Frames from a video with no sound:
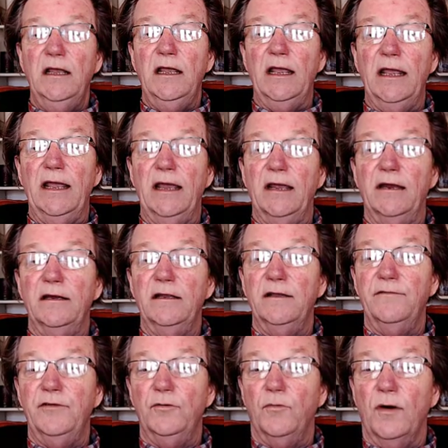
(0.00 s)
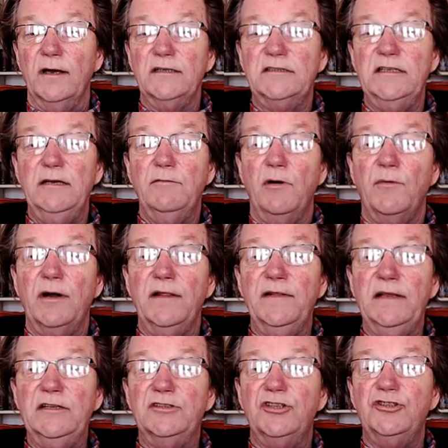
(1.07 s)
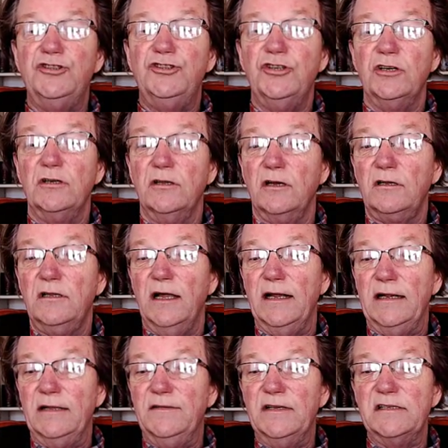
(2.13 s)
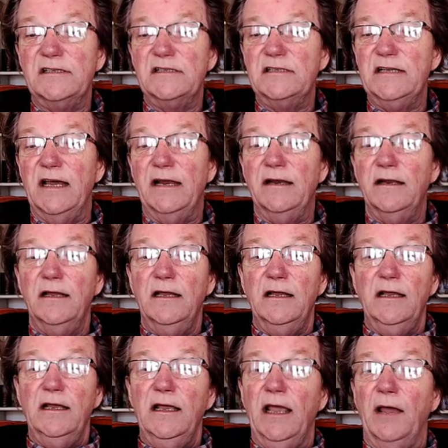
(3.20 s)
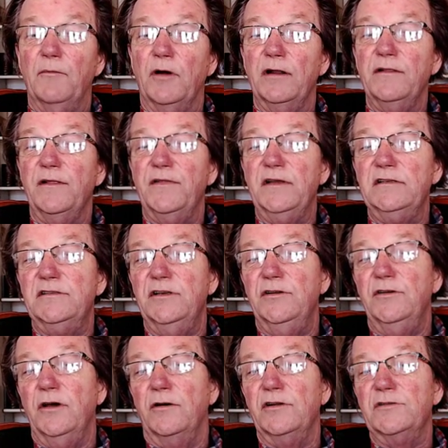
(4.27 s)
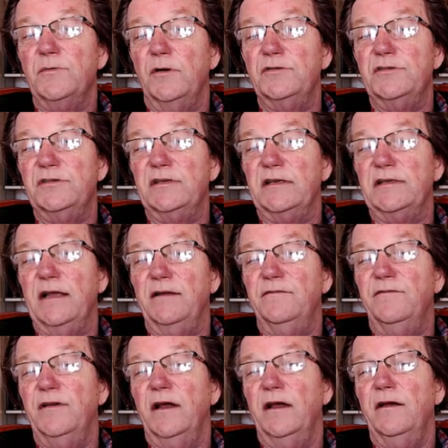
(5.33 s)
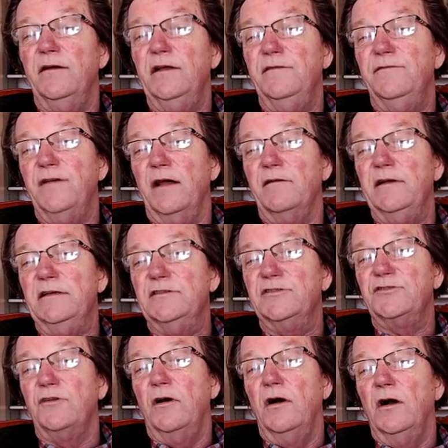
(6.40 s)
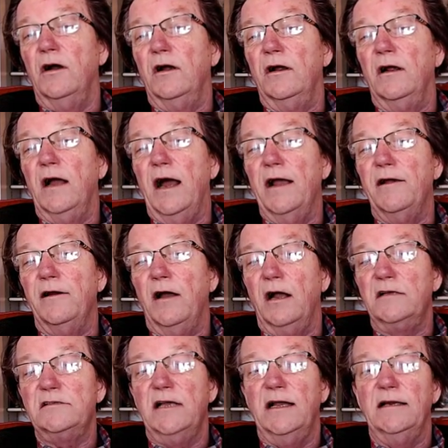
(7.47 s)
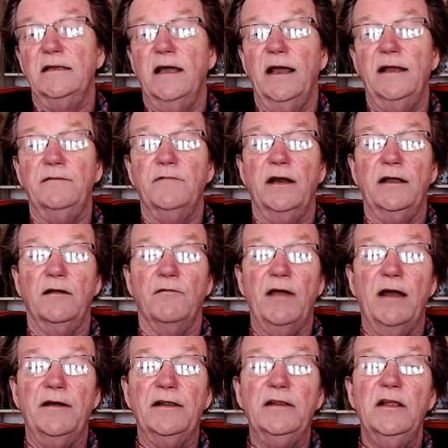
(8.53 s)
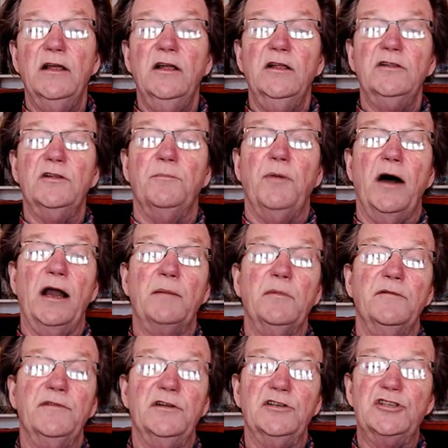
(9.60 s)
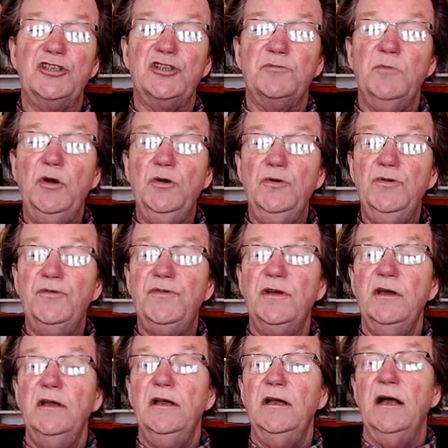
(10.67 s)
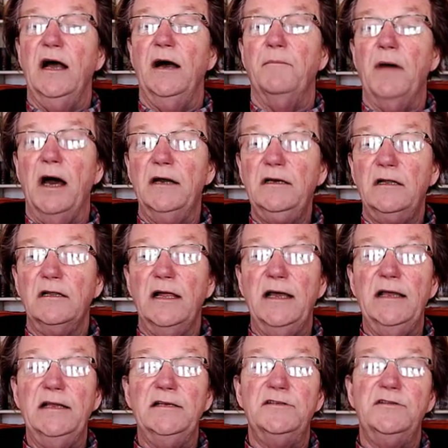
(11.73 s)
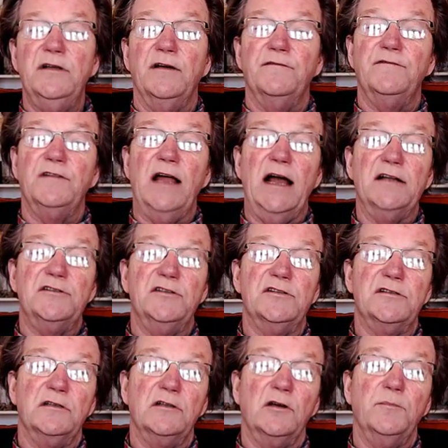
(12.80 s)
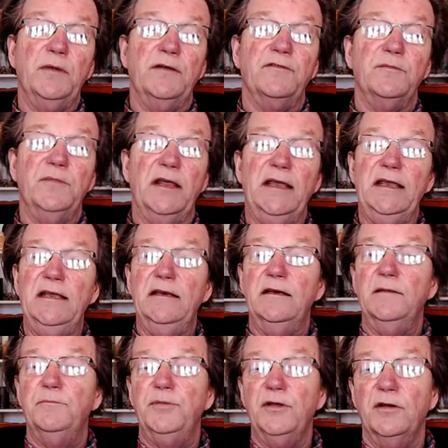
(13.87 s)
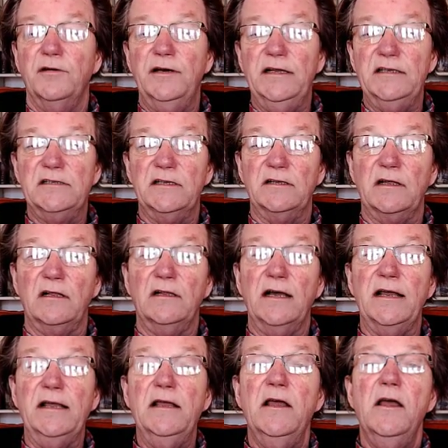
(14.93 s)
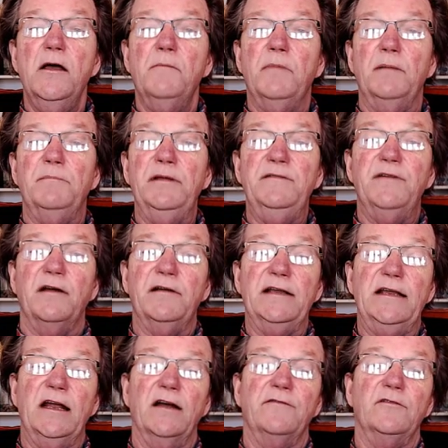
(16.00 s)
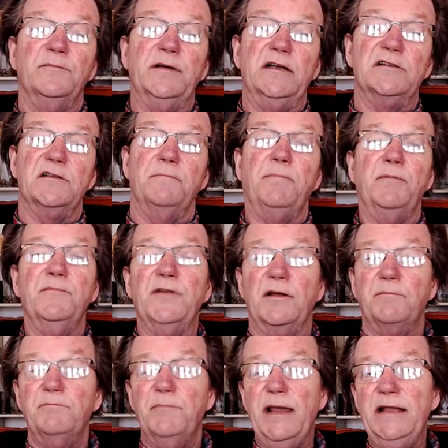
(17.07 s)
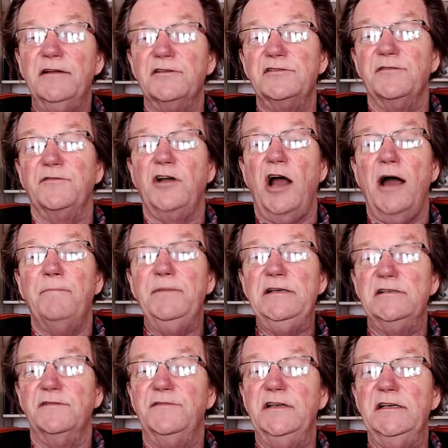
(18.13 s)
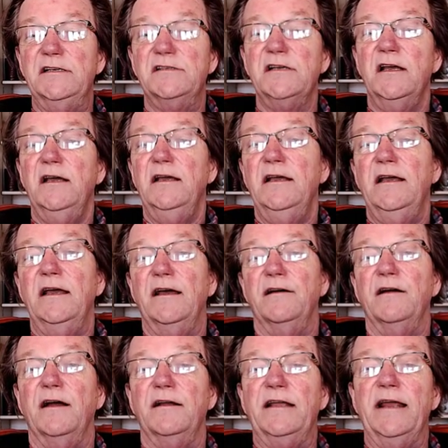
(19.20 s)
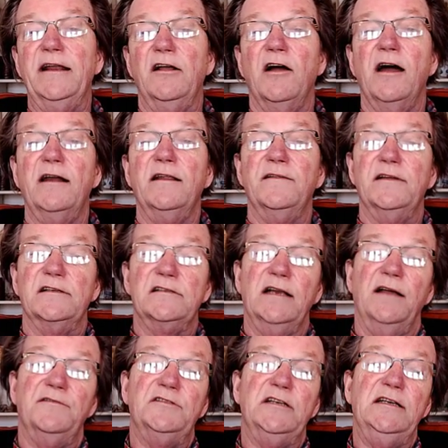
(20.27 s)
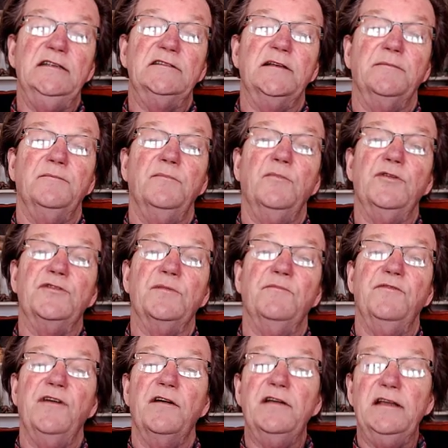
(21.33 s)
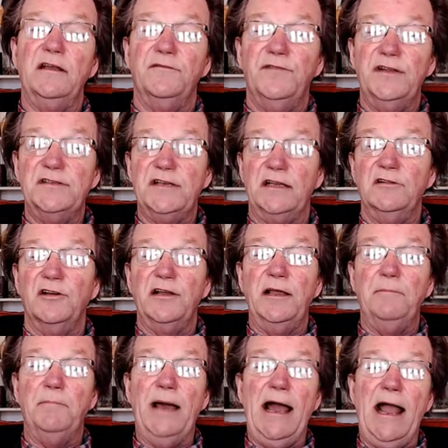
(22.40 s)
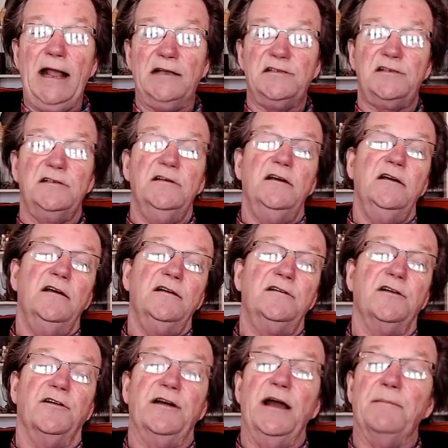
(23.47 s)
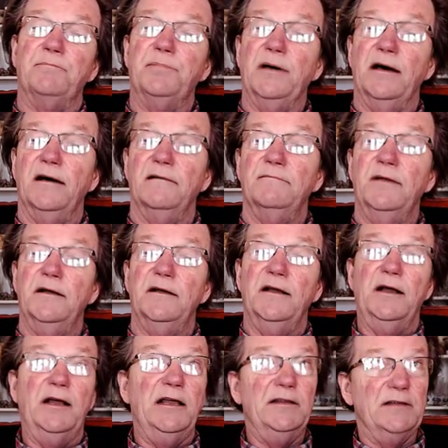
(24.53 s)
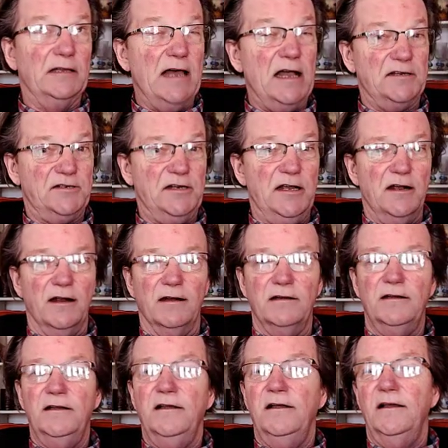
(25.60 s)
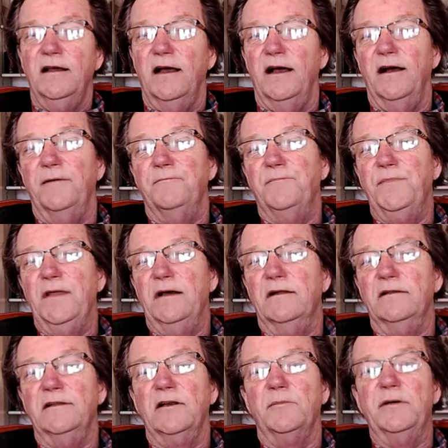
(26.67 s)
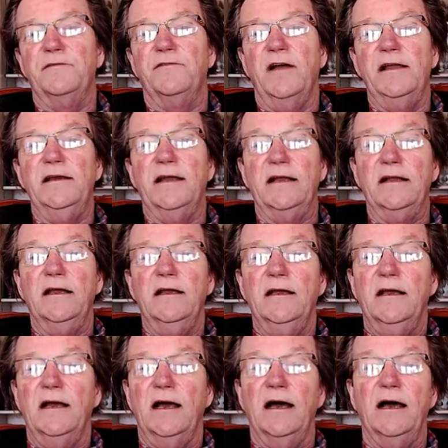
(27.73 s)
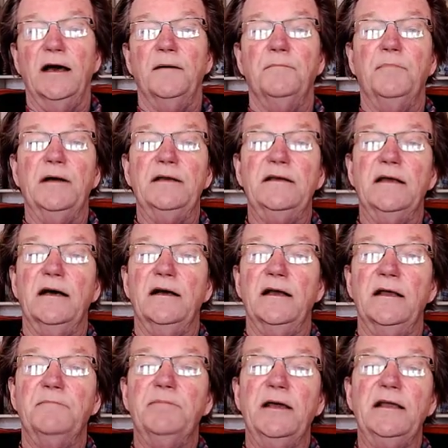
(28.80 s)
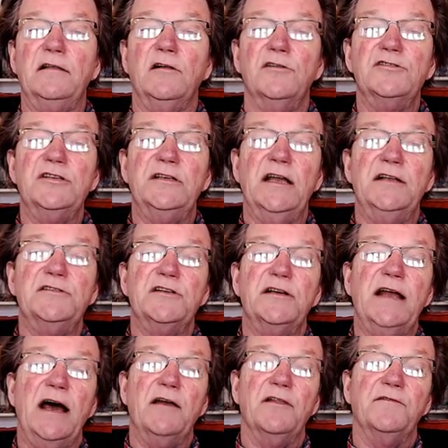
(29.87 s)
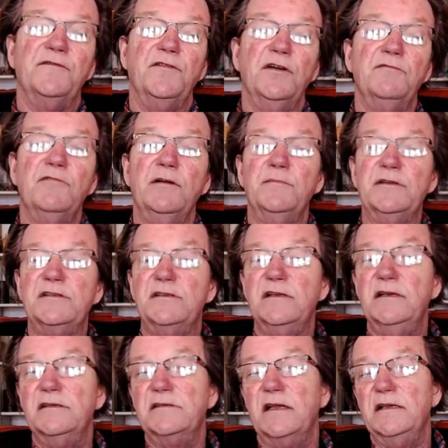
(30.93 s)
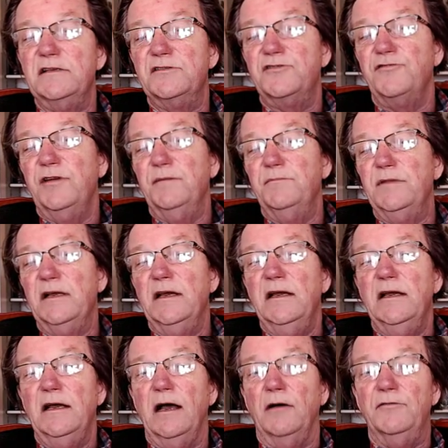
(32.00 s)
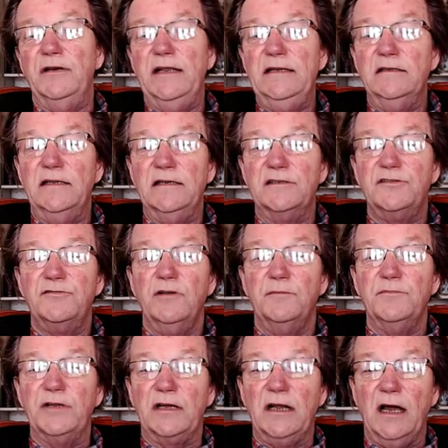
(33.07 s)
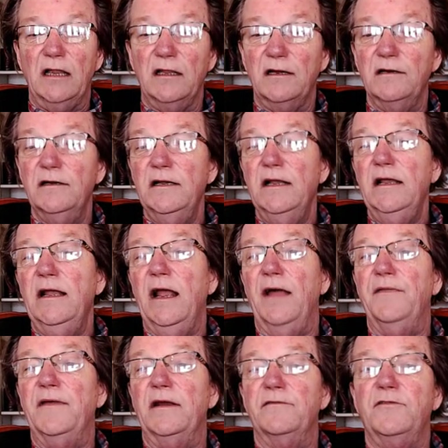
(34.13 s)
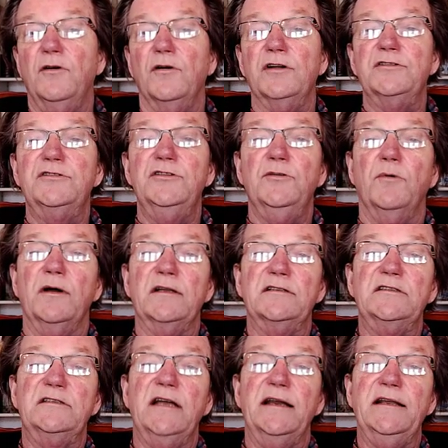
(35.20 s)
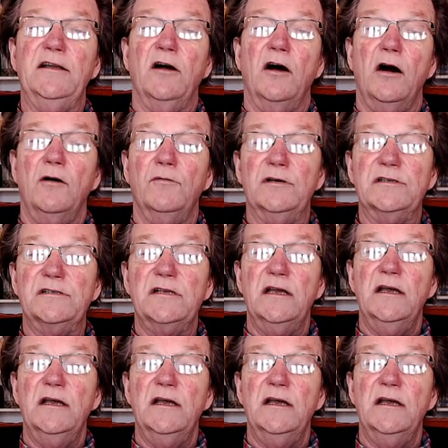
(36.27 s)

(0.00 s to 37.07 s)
and if you want to see what one of these should look like, this is it. And one of the things that you notice most is it's got that very, very strong iron oxide line running around it. The bottom of it is smooth, unglazed. You have flashes a little bit from the heat and impurities in the clay. But be very careful, because the makers of copies of these are getting onto this, and I've seen some with some very convincing looking backs turn up in the last year. A little bit frightening, but pay close attention to how the foot rim is trimmed, how neatly it's trimmed, the color, and then of course you want to study always